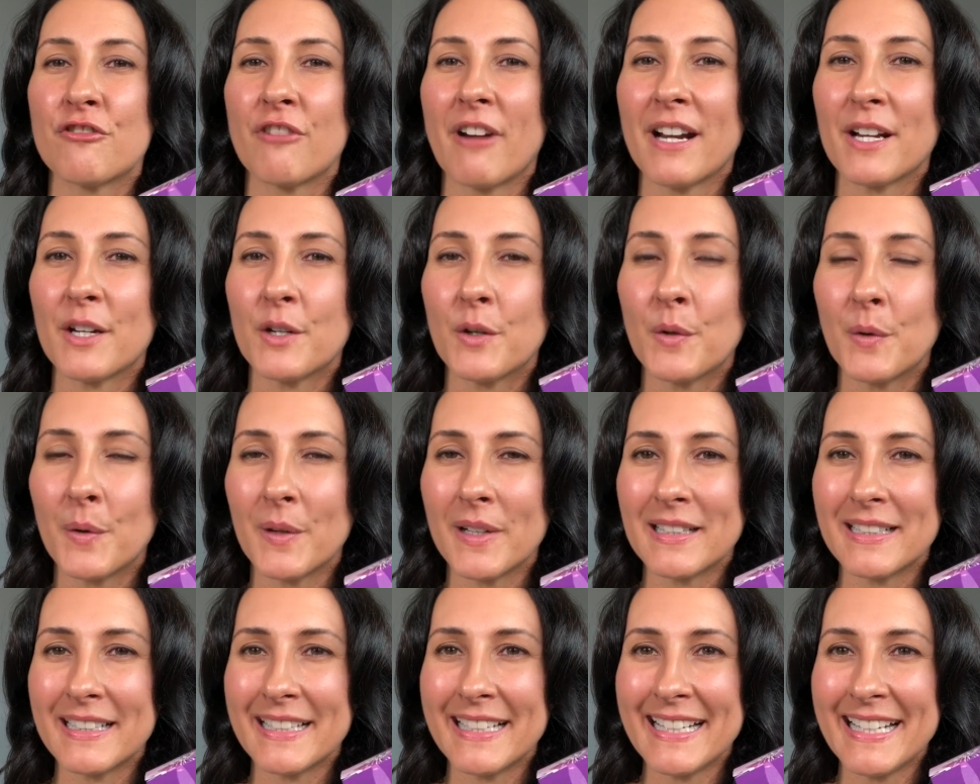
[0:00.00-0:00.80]

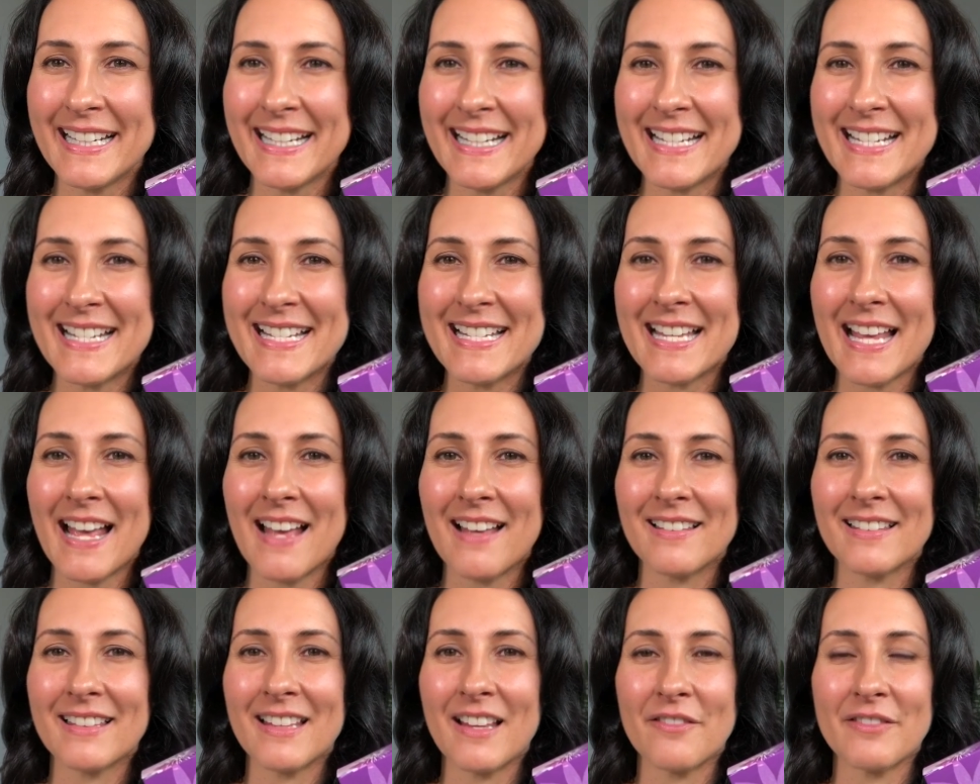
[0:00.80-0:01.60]
Tranquility is
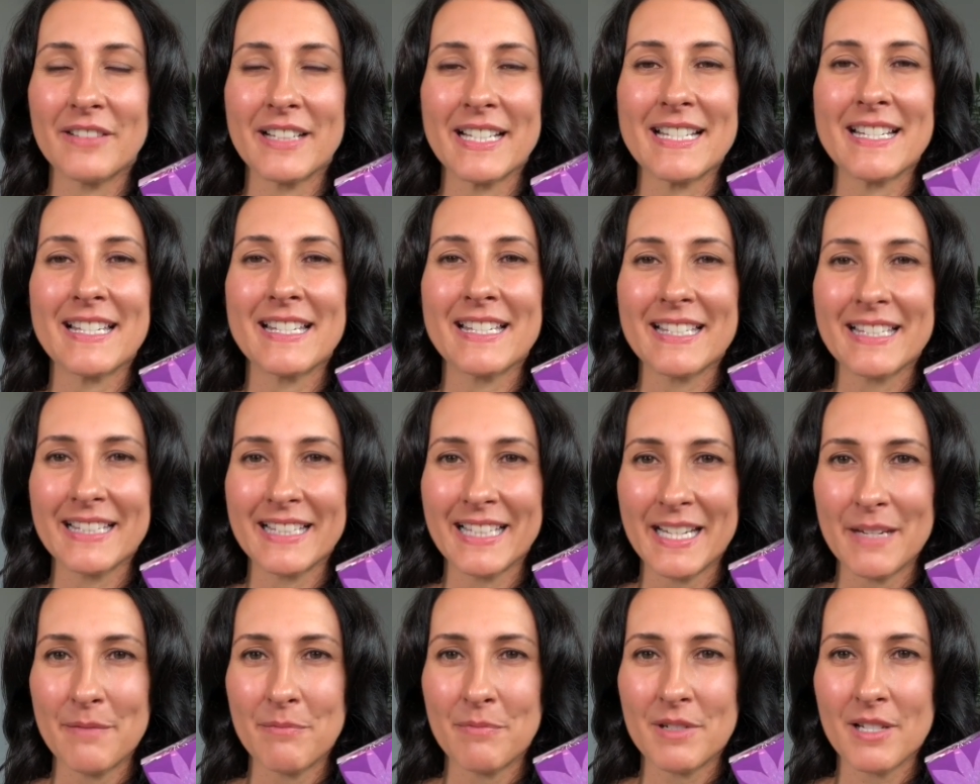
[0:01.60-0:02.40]
our lovely
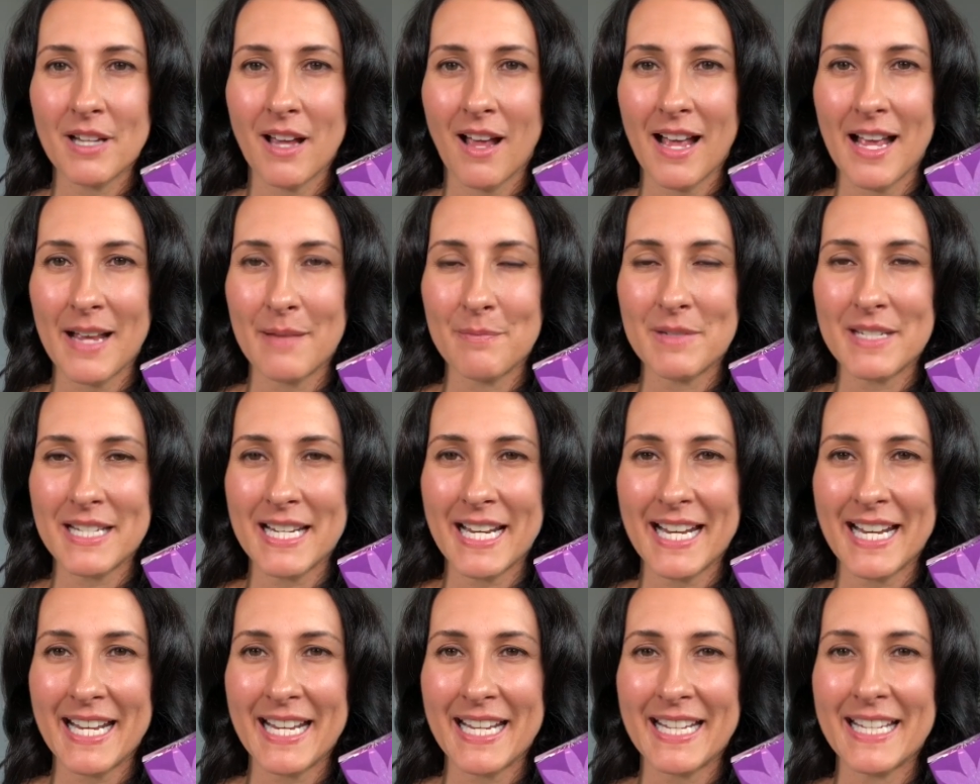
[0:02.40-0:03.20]
sleep time
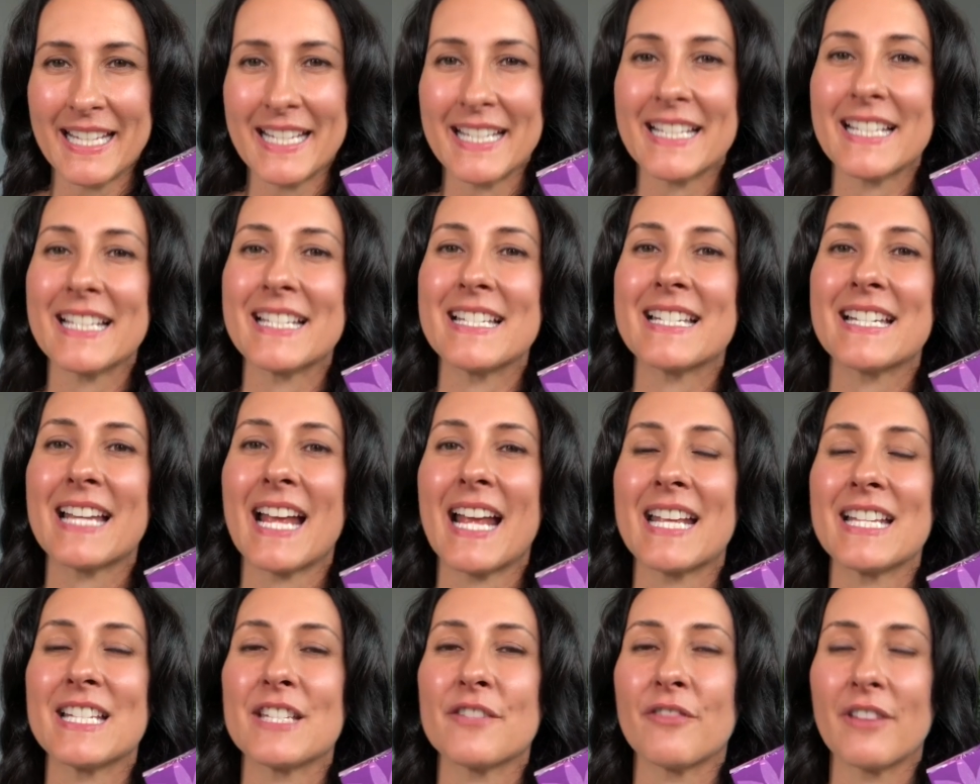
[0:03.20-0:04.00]
tea. It
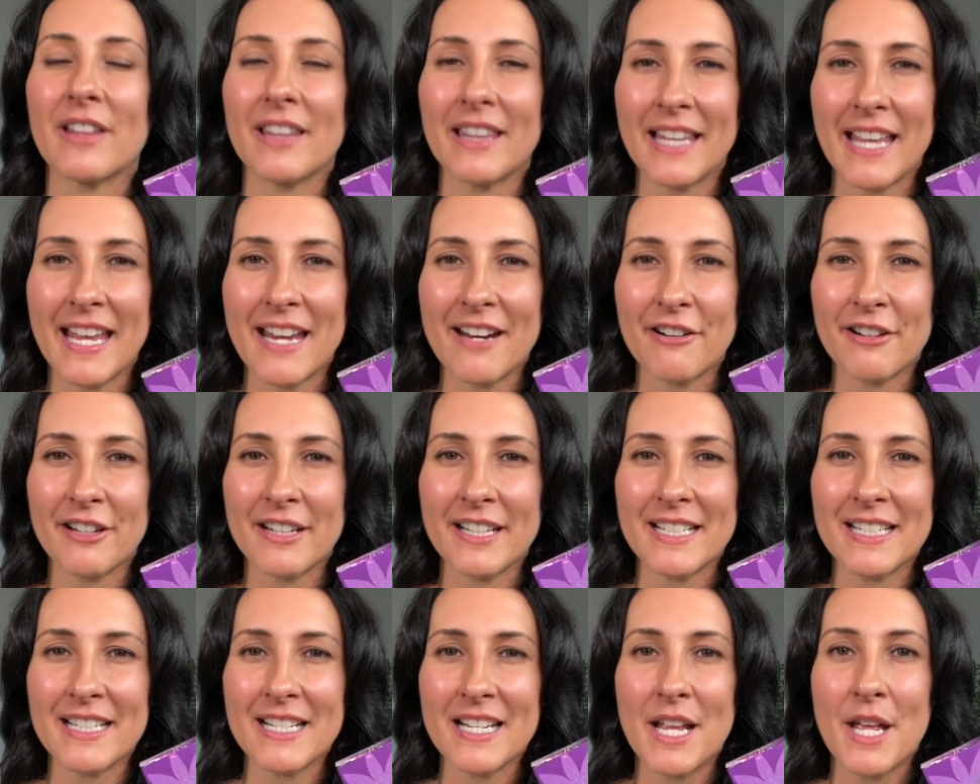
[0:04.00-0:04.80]
contains
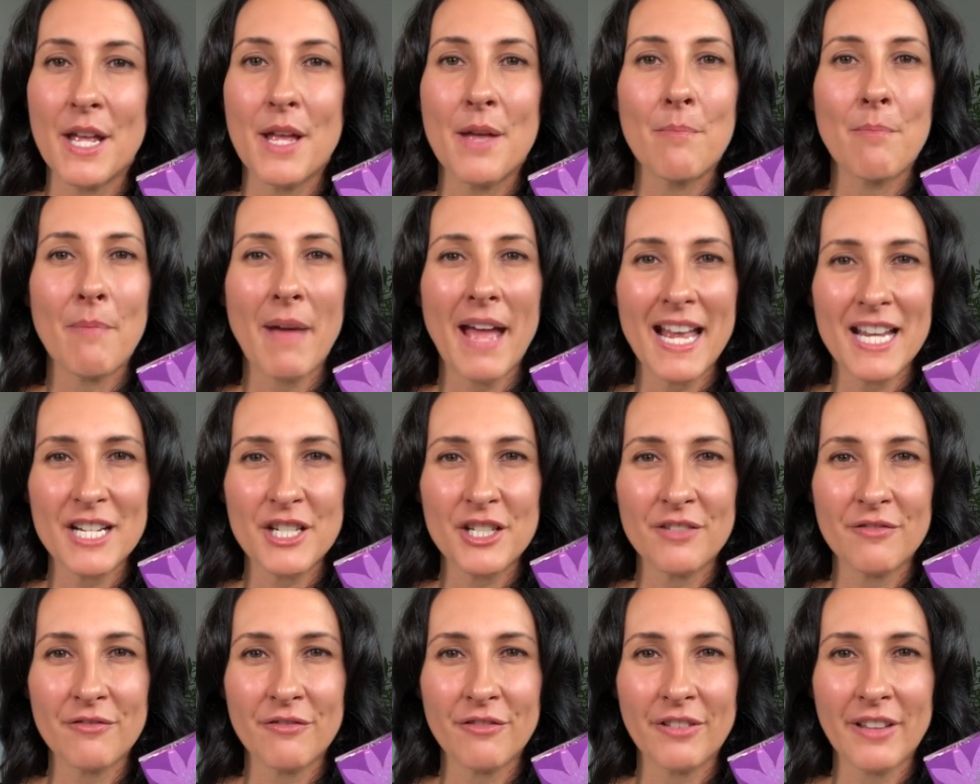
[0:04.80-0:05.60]
valerian,
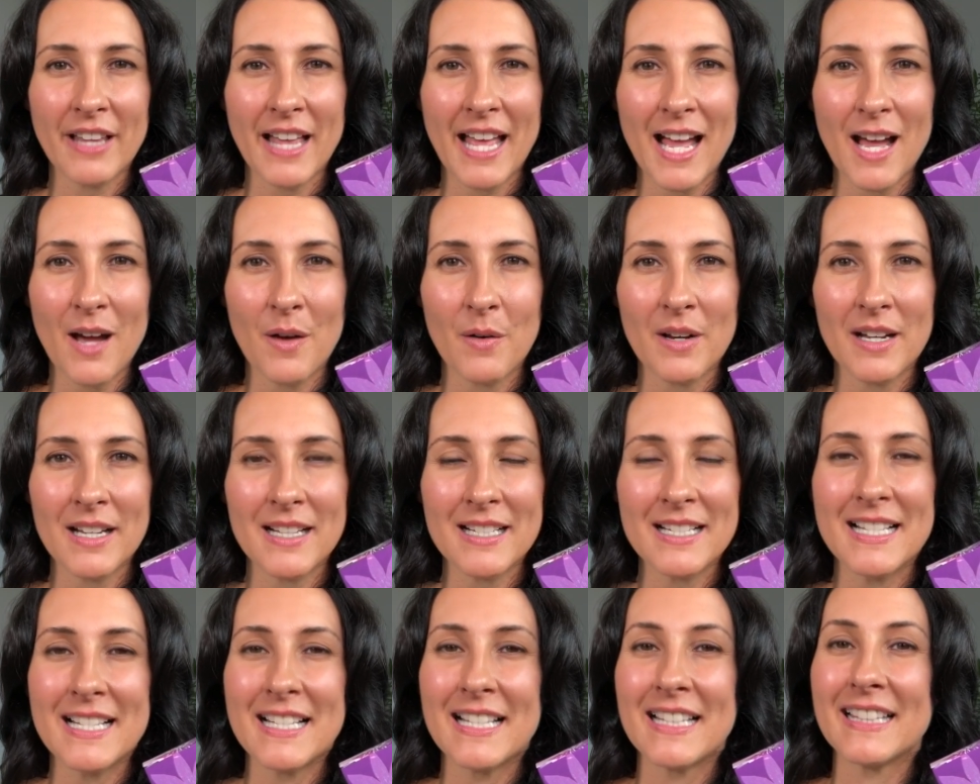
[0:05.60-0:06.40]
passion
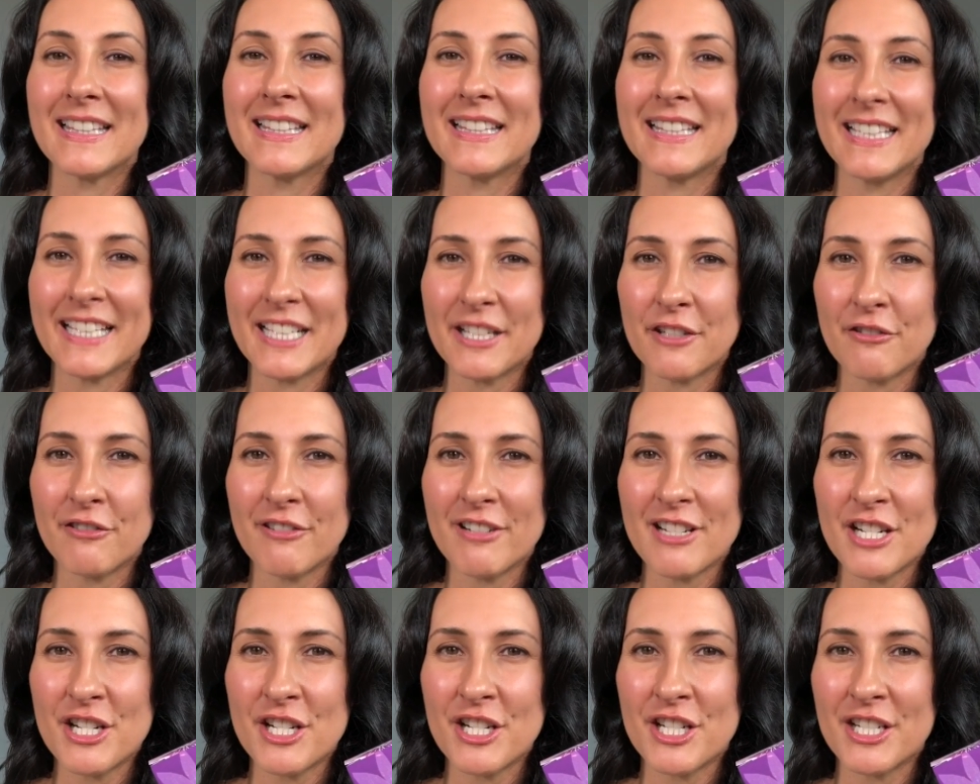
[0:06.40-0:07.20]
flower,
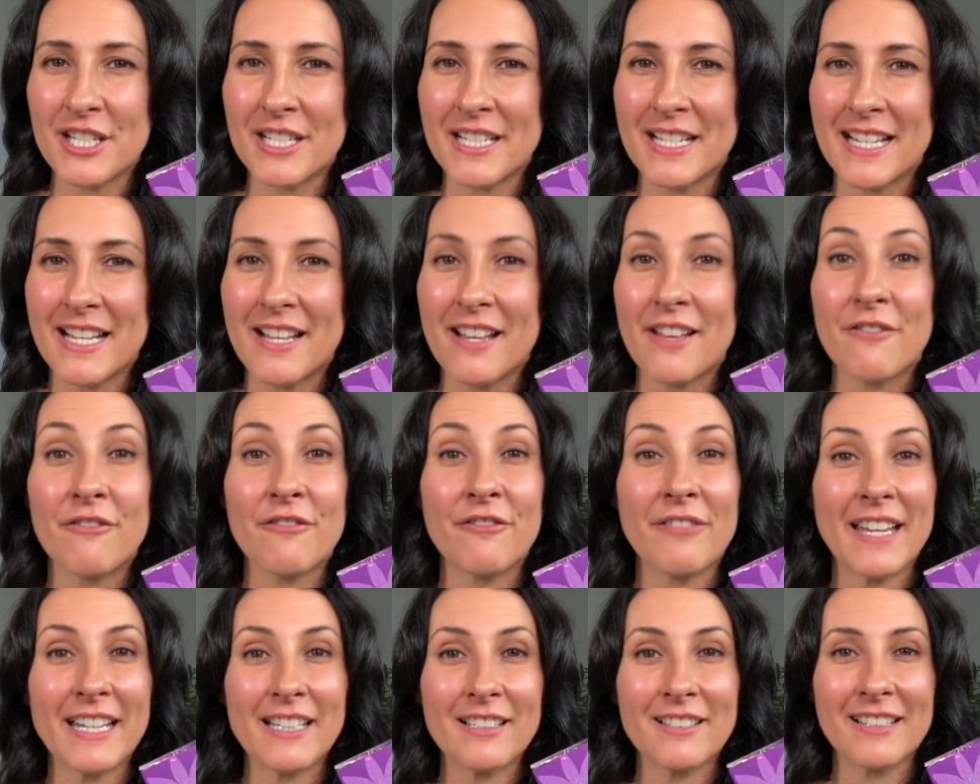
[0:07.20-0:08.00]
licorice,
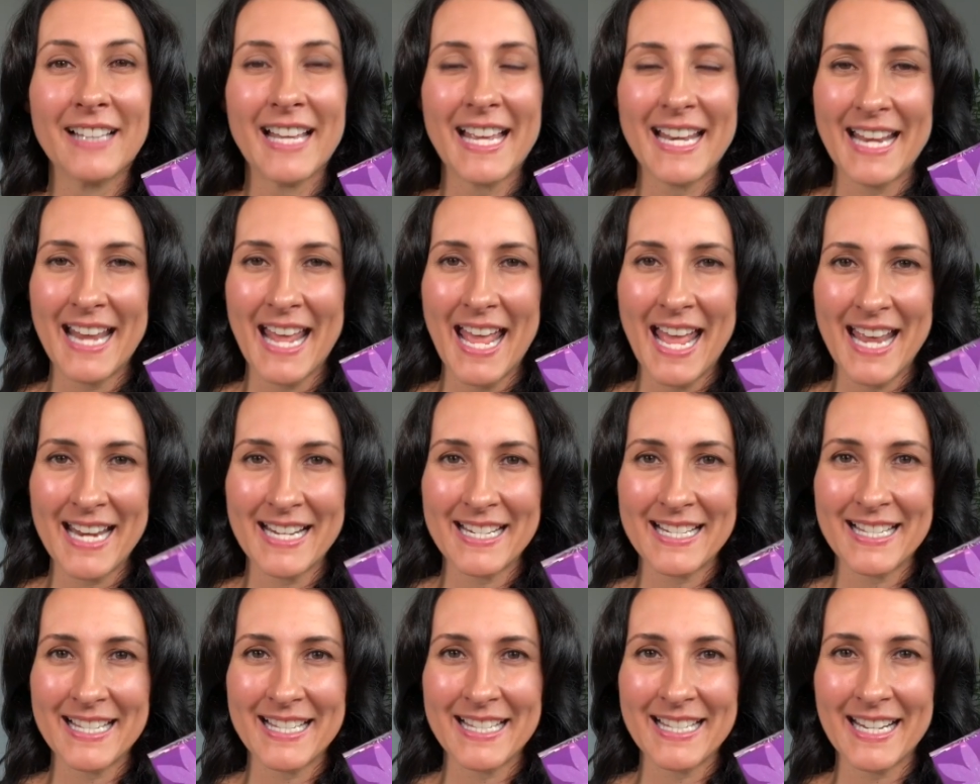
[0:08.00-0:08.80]
fennel and
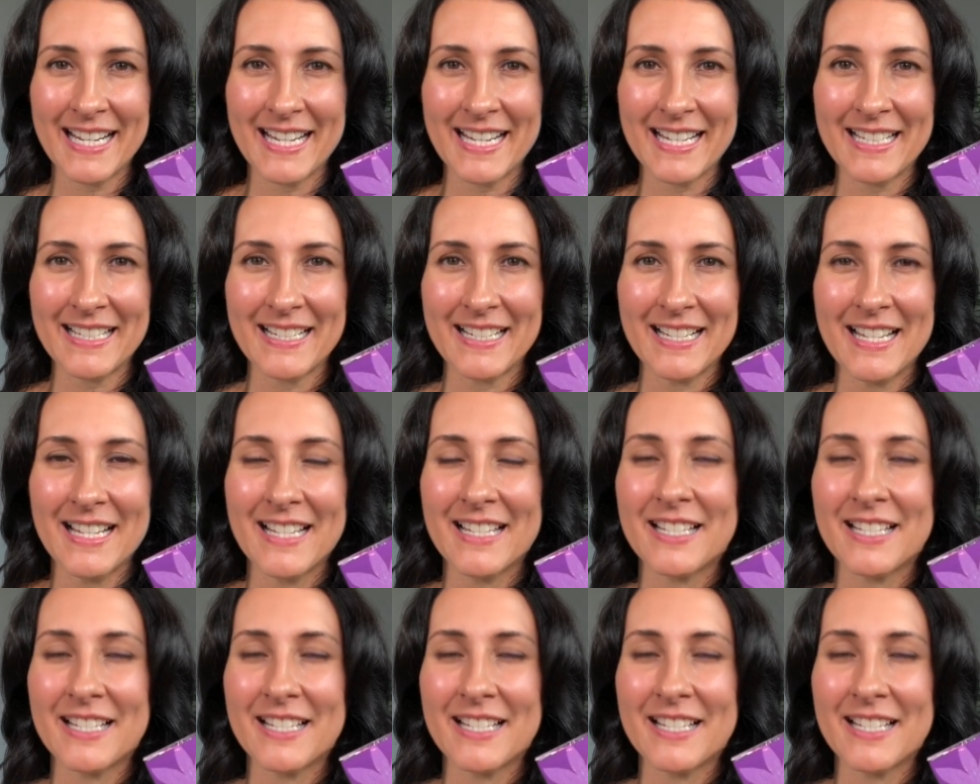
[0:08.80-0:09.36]
aniseed.